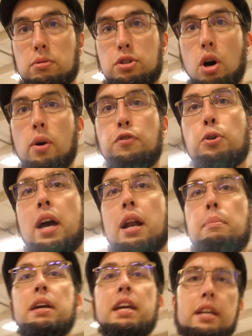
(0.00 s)
so if you get
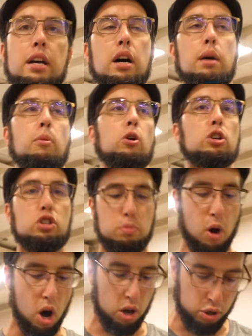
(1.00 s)
a medium or a
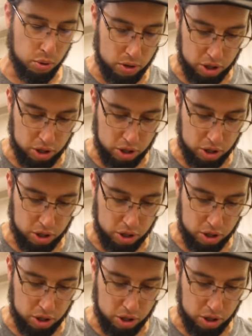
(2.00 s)
small, you would